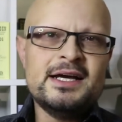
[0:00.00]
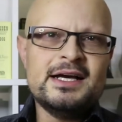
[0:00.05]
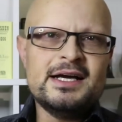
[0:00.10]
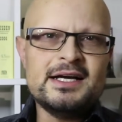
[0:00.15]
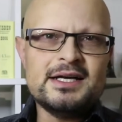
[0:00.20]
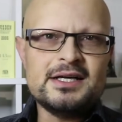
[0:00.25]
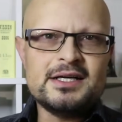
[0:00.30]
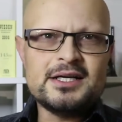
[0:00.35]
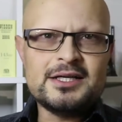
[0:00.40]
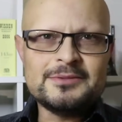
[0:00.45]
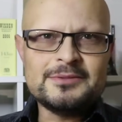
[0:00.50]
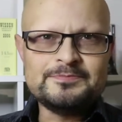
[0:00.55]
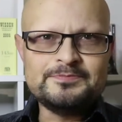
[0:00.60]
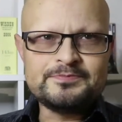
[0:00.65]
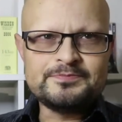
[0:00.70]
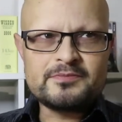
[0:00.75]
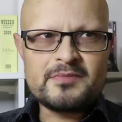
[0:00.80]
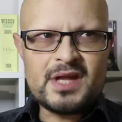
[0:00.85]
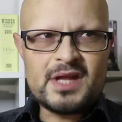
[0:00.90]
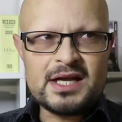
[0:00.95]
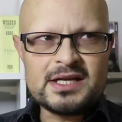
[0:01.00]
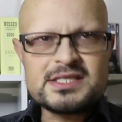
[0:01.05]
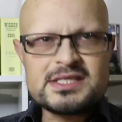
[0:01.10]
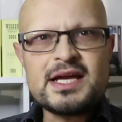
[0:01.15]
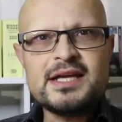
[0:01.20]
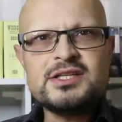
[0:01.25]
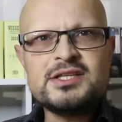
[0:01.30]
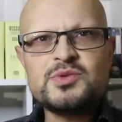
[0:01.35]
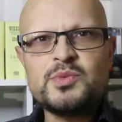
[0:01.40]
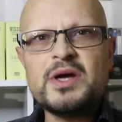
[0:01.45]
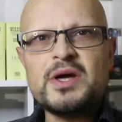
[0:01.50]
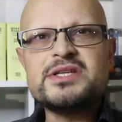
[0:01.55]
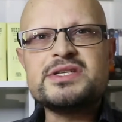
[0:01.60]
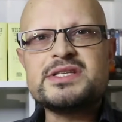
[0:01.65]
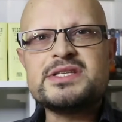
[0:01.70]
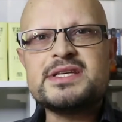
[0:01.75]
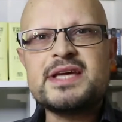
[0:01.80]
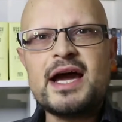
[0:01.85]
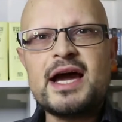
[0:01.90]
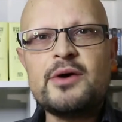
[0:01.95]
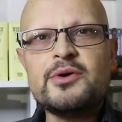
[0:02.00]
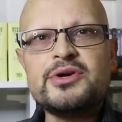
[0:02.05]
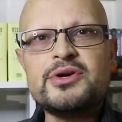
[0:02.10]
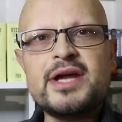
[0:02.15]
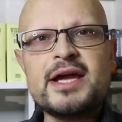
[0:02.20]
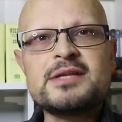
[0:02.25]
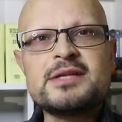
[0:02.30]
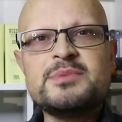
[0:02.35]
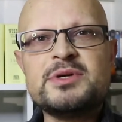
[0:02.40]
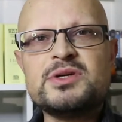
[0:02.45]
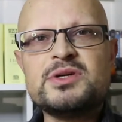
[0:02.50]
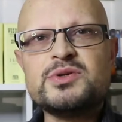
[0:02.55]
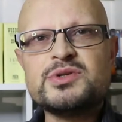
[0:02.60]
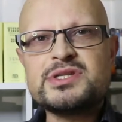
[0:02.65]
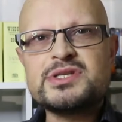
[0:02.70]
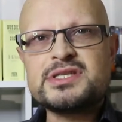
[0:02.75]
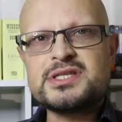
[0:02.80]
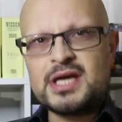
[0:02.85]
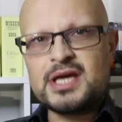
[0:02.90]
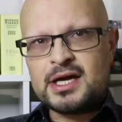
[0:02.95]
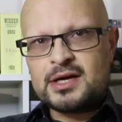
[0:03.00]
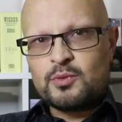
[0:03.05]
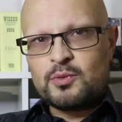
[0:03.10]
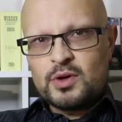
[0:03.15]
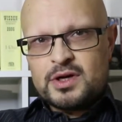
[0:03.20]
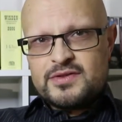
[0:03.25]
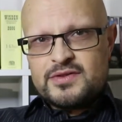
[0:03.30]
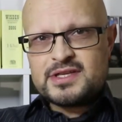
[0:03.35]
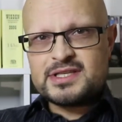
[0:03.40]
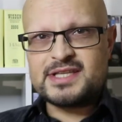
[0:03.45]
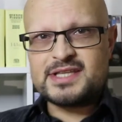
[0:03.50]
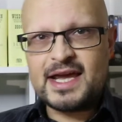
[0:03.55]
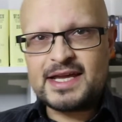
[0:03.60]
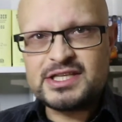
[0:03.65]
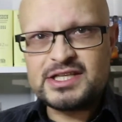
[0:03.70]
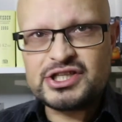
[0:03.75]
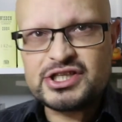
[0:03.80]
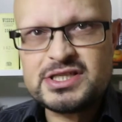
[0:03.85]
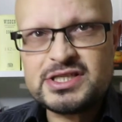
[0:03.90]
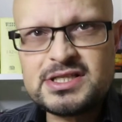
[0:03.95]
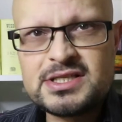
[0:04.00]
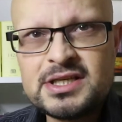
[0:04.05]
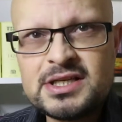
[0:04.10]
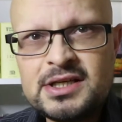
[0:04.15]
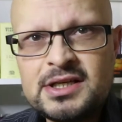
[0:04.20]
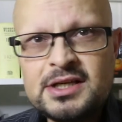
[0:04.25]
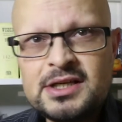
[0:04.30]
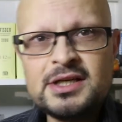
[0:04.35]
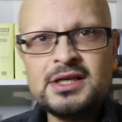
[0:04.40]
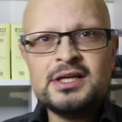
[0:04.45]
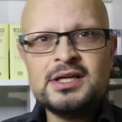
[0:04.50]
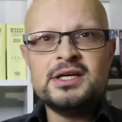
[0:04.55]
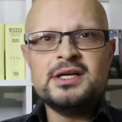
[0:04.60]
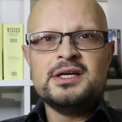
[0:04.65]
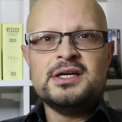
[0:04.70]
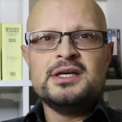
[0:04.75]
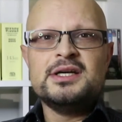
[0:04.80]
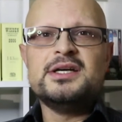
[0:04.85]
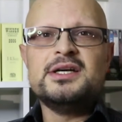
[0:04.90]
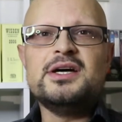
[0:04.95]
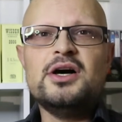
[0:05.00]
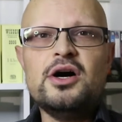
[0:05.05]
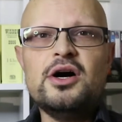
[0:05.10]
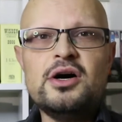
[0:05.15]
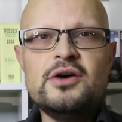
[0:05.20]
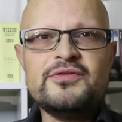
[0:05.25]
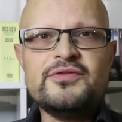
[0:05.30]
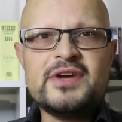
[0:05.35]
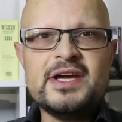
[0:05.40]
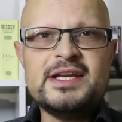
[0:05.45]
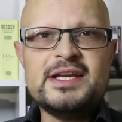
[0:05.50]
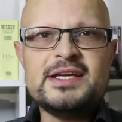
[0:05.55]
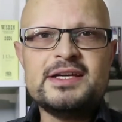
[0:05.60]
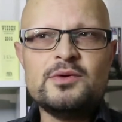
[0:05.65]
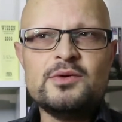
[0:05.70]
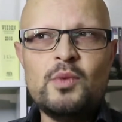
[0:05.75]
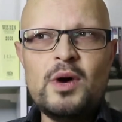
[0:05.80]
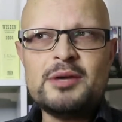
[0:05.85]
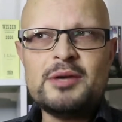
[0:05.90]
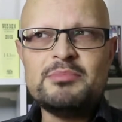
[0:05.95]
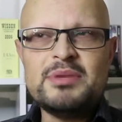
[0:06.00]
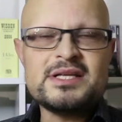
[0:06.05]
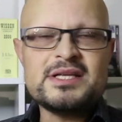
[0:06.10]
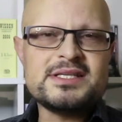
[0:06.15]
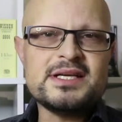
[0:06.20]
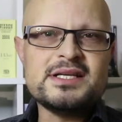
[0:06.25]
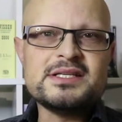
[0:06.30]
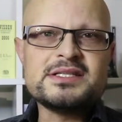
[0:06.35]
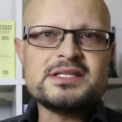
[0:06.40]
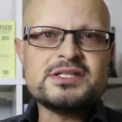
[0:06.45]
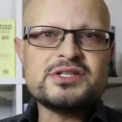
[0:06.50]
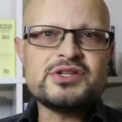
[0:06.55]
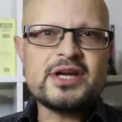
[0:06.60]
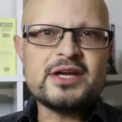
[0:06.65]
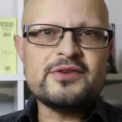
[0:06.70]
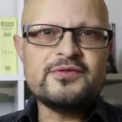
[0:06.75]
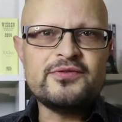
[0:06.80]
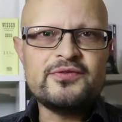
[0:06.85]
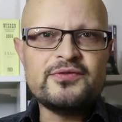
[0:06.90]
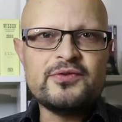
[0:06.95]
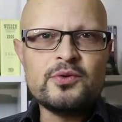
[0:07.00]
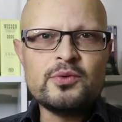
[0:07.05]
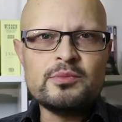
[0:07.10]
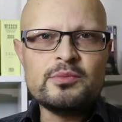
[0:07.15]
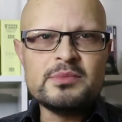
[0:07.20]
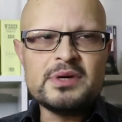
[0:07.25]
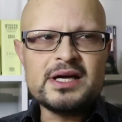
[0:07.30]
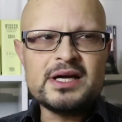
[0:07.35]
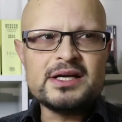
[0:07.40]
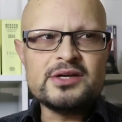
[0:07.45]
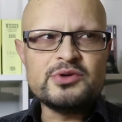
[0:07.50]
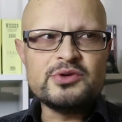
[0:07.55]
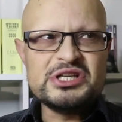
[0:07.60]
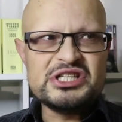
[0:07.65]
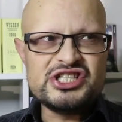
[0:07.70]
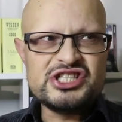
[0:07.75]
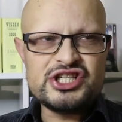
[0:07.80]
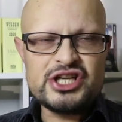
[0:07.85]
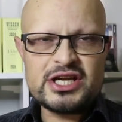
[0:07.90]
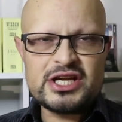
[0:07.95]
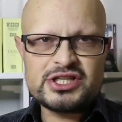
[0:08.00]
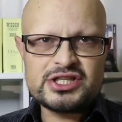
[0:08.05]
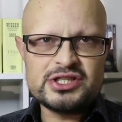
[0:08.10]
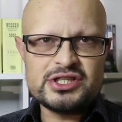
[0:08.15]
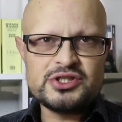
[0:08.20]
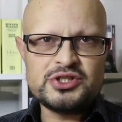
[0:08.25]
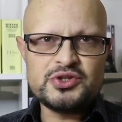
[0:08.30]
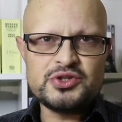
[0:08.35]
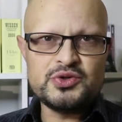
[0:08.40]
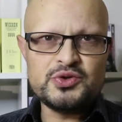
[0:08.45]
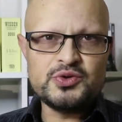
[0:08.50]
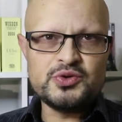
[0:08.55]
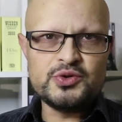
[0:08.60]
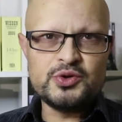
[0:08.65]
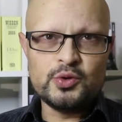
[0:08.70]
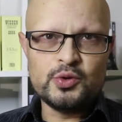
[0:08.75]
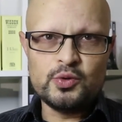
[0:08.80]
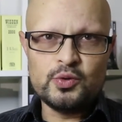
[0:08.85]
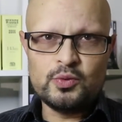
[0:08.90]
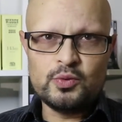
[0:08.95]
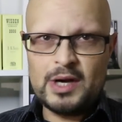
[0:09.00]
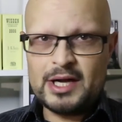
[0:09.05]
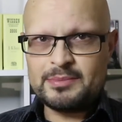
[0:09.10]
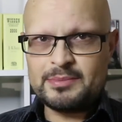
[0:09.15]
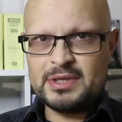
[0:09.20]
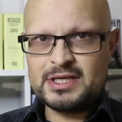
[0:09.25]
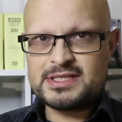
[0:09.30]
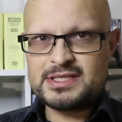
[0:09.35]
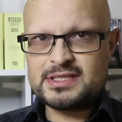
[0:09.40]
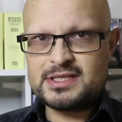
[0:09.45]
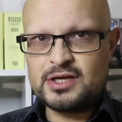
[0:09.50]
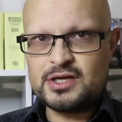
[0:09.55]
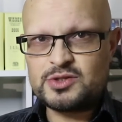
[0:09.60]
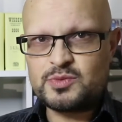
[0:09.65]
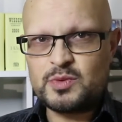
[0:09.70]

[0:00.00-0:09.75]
I decided to wait to see how I react, because one of the dangers of getting white blood cells is you can form a rejection to your white blood cells,